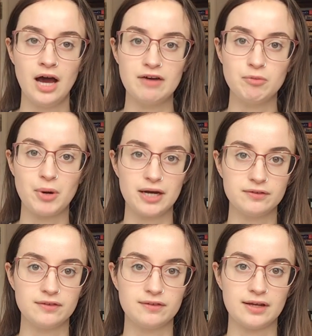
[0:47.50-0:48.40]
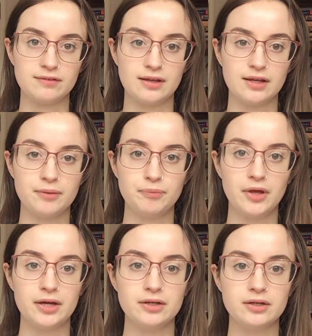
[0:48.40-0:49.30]
have a practice at it
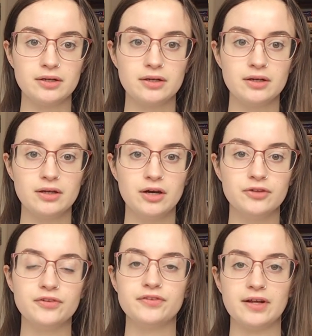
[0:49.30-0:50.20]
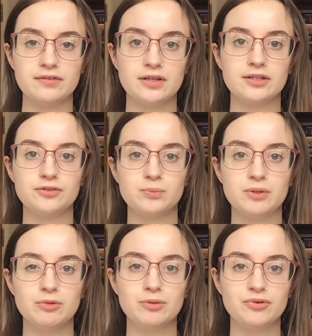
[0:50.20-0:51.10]
and understand it a little
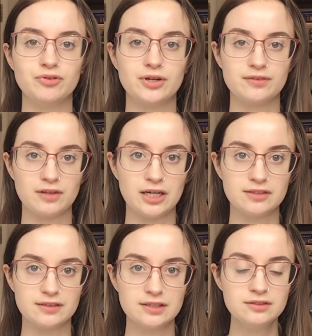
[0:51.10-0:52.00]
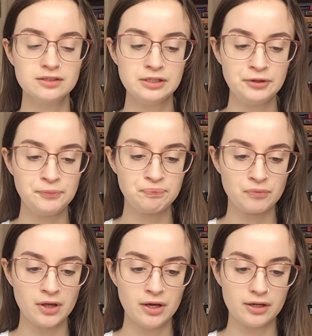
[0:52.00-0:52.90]
bit more before I started,
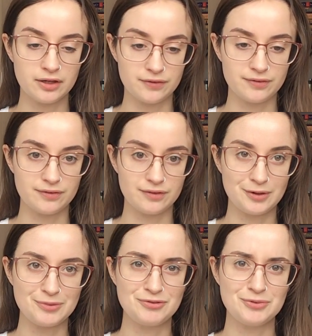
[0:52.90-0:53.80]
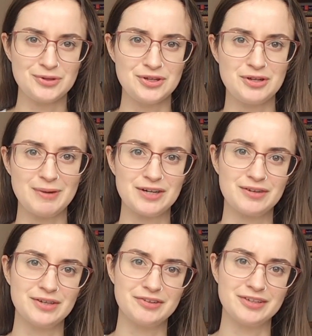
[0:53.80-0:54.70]
because coming from a uni
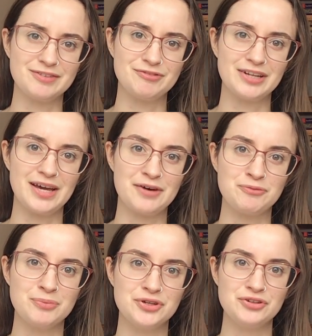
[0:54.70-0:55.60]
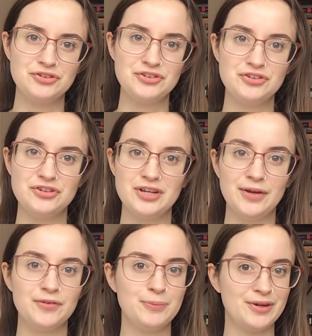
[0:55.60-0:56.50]
background I didn't really have much
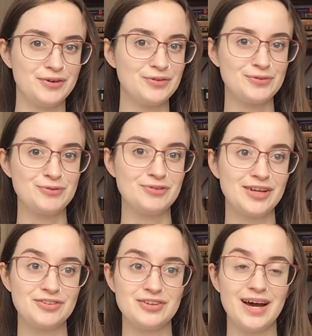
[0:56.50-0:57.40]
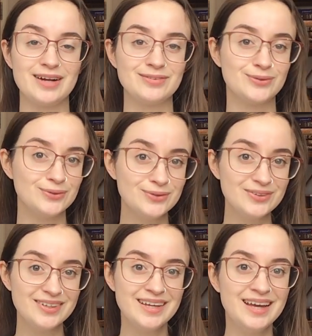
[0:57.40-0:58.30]
experience in reflection at
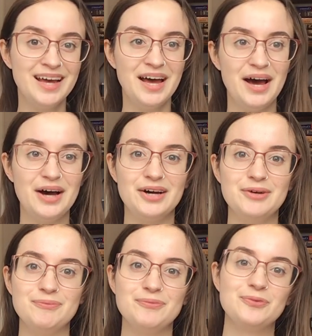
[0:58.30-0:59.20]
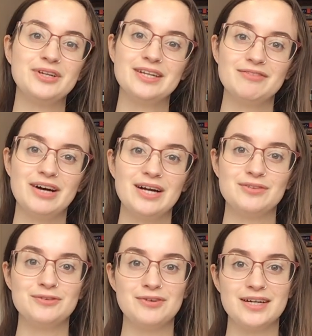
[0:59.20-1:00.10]
all. We'd never had
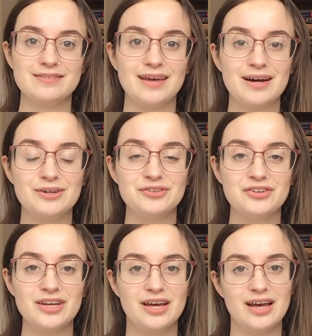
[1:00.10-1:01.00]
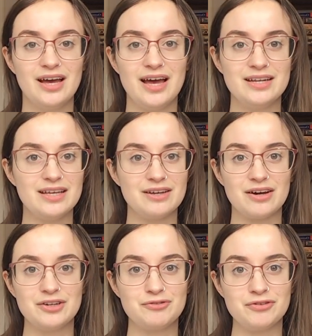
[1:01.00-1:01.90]
to write down any
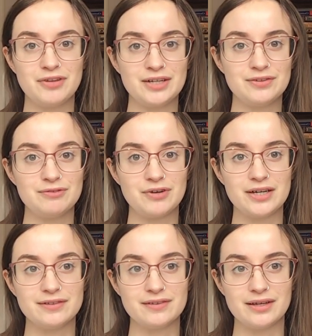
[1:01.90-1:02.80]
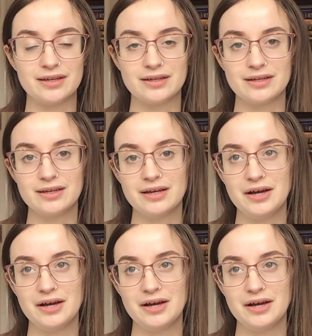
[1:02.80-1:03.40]
kind of reflective writing.